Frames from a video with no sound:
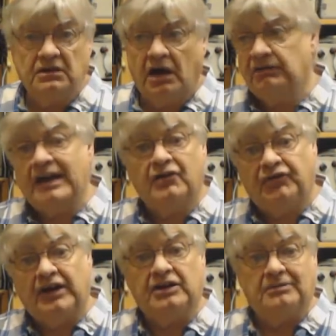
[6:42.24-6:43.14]
I rang a
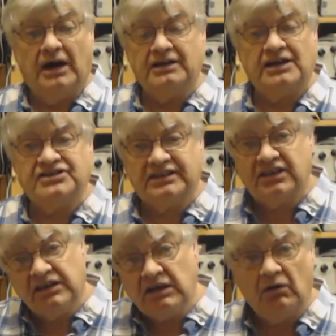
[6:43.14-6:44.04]
friend of mine. I said,
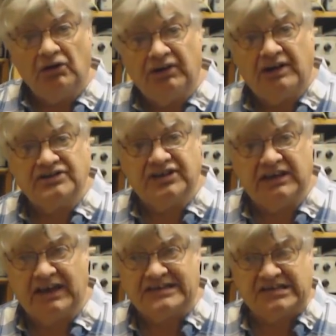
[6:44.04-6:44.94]
can you go on
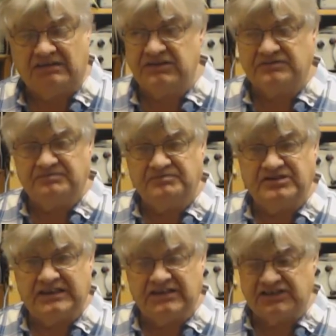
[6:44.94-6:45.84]
1980? I've just
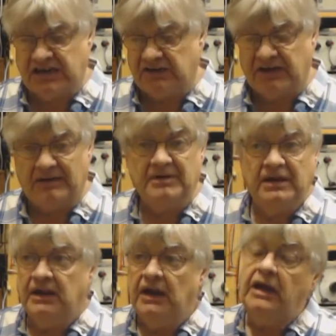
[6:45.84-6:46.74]
set this aerial up.
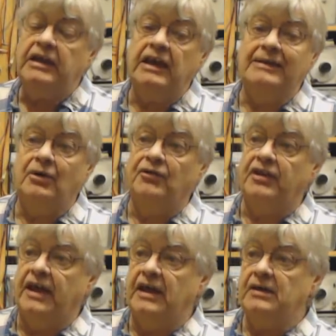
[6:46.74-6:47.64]
He came on
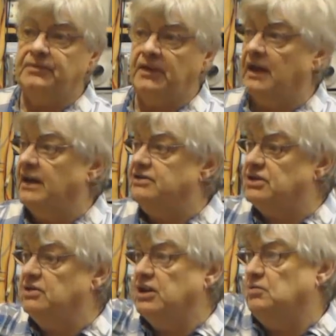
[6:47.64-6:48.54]
the air, and
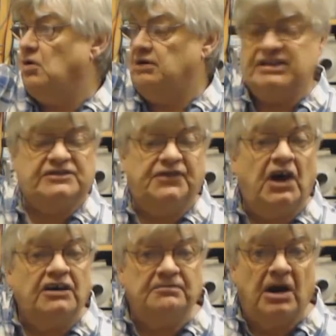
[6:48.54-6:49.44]
he's only, he's
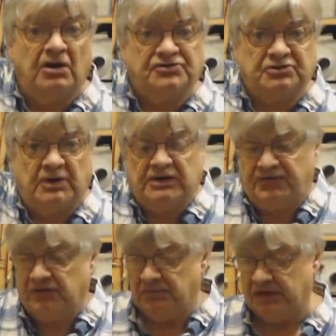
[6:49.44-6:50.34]
5 miles away
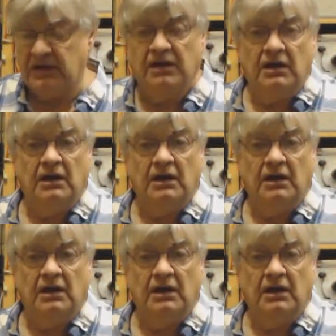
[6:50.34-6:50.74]
from me,